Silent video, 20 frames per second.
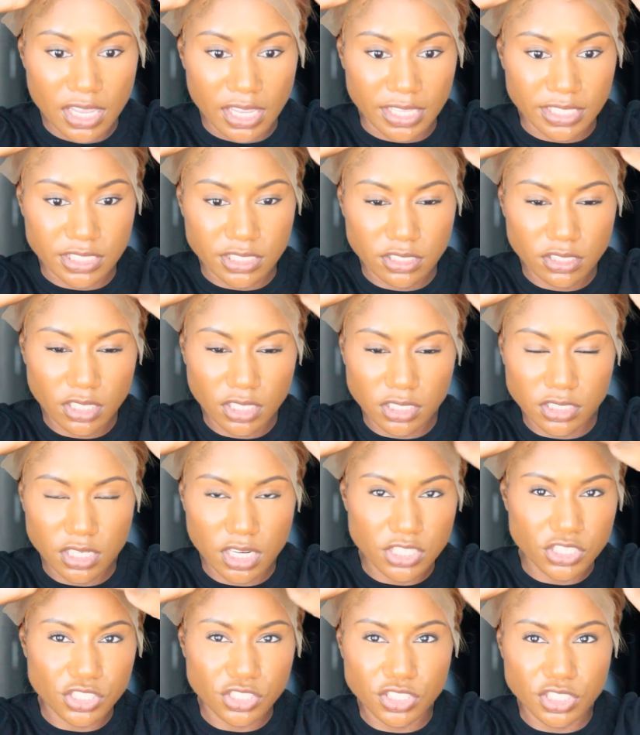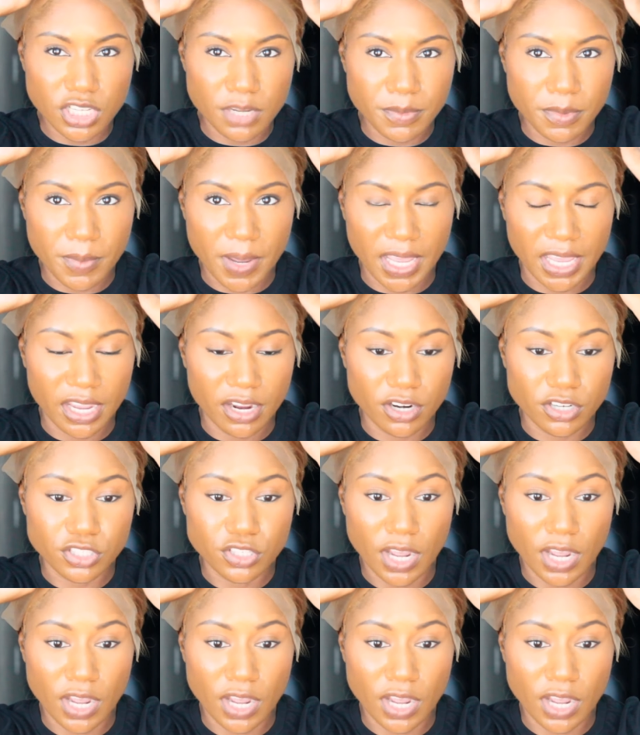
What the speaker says: It's still going to touch some of my hair.